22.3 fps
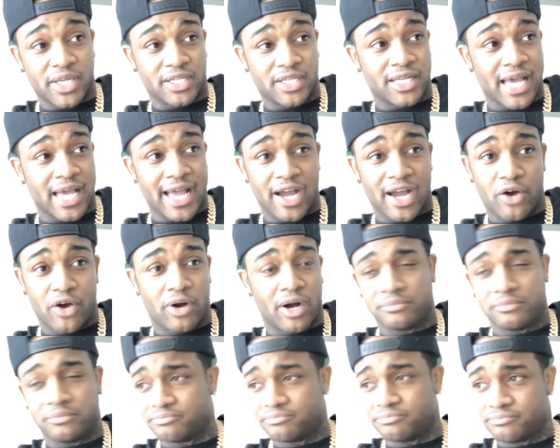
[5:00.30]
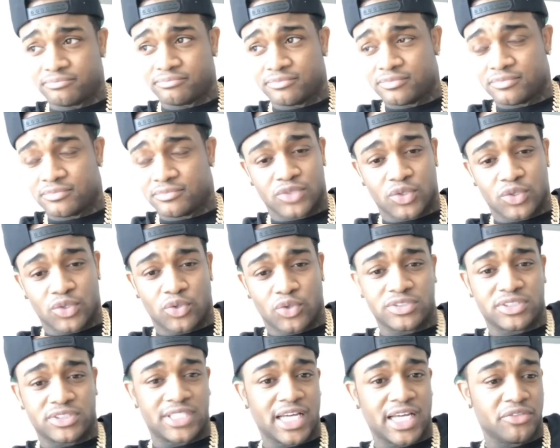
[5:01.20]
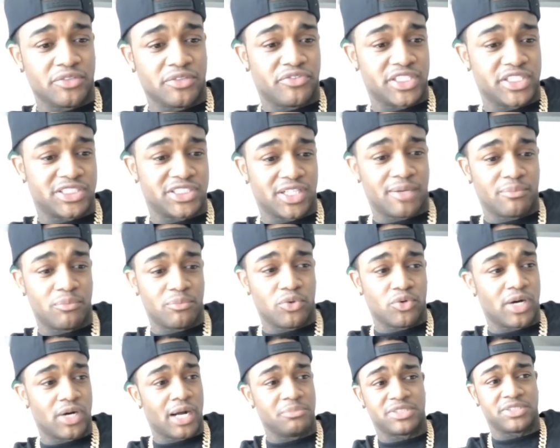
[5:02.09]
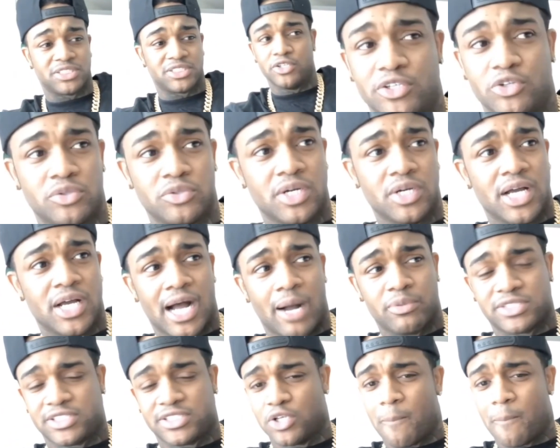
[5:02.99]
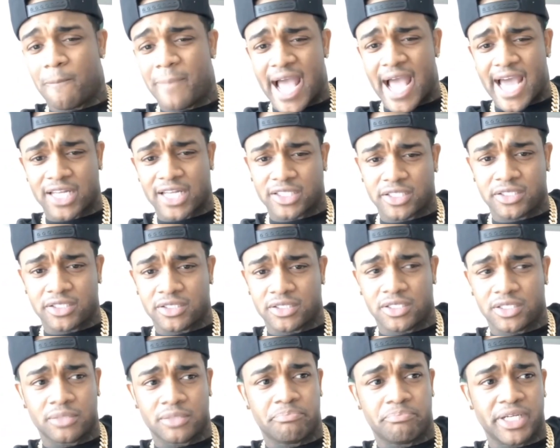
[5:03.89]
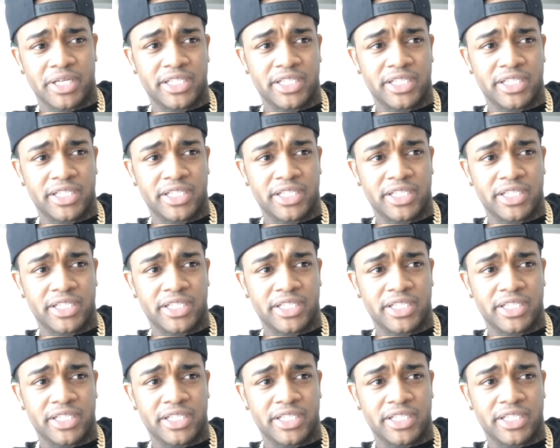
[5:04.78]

I mean? Now I'm on television I'm on. I'm still I was still battling a